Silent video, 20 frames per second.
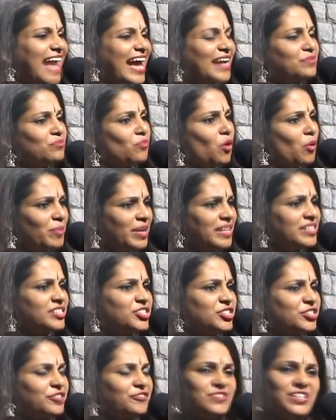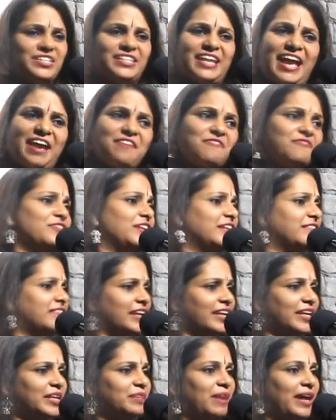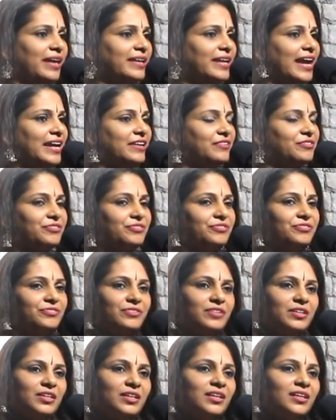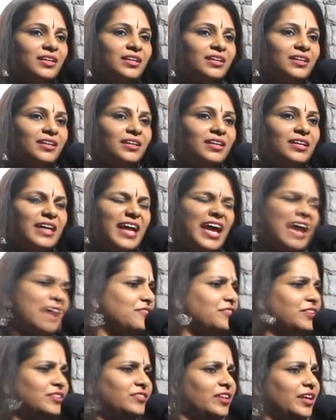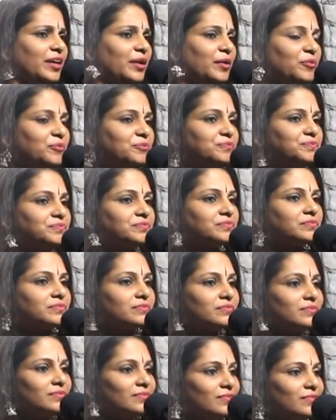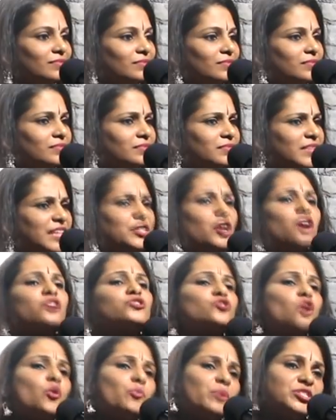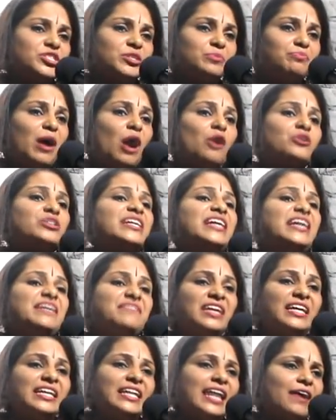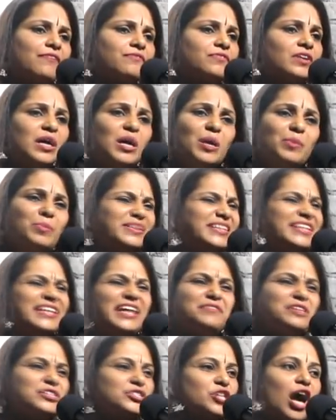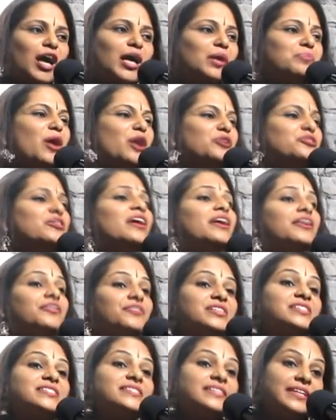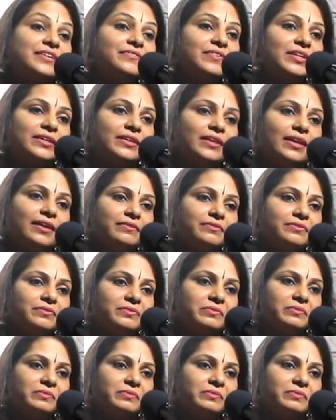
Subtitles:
That moment shifted everything in my life. Everything. They talk so much about giving love, but they never talk about receiving love.